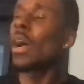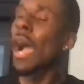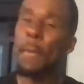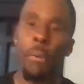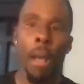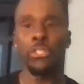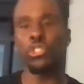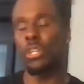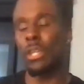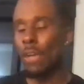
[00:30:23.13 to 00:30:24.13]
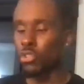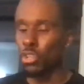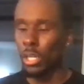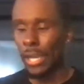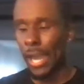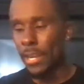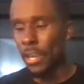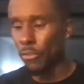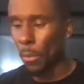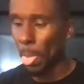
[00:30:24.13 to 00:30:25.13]
I promise you your life's going to look a lot
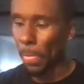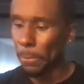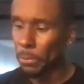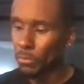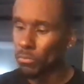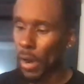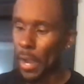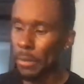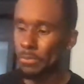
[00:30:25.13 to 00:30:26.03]
different, right?